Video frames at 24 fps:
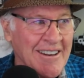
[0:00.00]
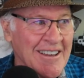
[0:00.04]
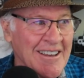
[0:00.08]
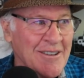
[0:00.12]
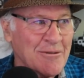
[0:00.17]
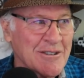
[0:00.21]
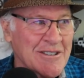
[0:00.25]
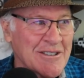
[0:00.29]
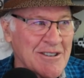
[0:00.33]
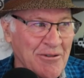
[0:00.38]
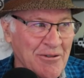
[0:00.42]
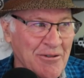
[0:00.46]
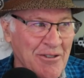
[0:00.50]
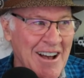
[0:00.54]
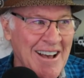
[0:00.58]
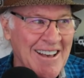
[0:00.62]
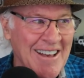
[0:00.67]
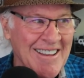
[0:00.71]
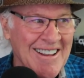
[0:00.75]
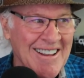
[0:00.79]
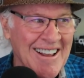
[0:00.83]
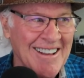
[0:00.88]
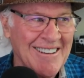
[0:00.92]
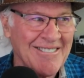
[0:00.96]
He was a
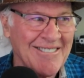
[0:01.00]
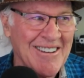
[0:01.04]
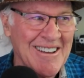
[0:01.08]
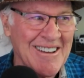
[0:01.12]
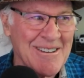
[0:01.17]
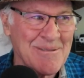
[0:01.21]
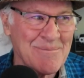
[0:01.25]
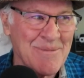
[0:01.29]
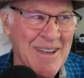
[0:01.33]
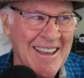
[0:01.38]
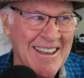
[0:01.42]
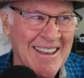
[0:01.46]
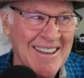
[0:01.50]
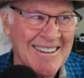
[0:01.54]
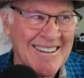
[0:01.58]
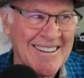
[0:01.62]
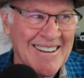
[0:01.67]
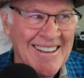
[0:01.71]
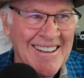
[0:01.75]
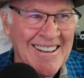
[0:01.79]
fun-loving man.